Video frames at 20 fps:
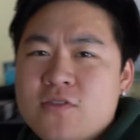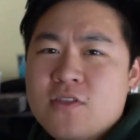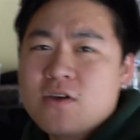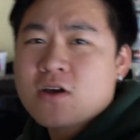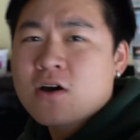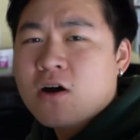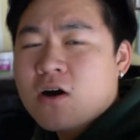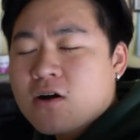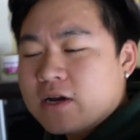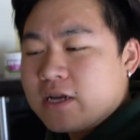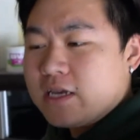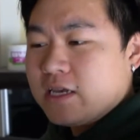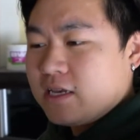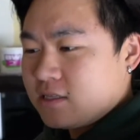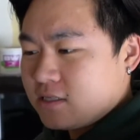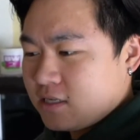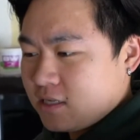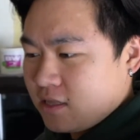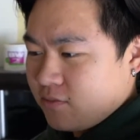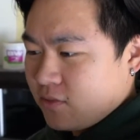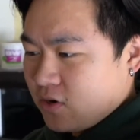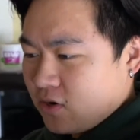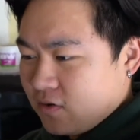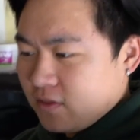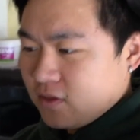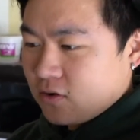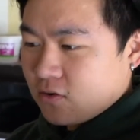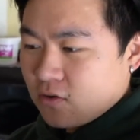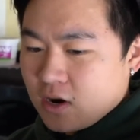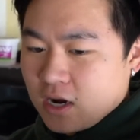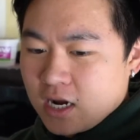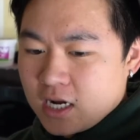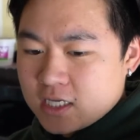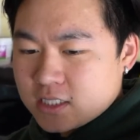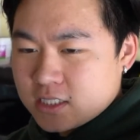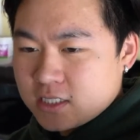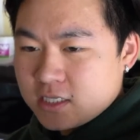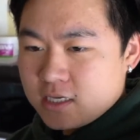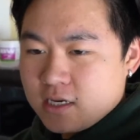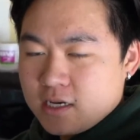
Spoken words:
the car into the middle of the garage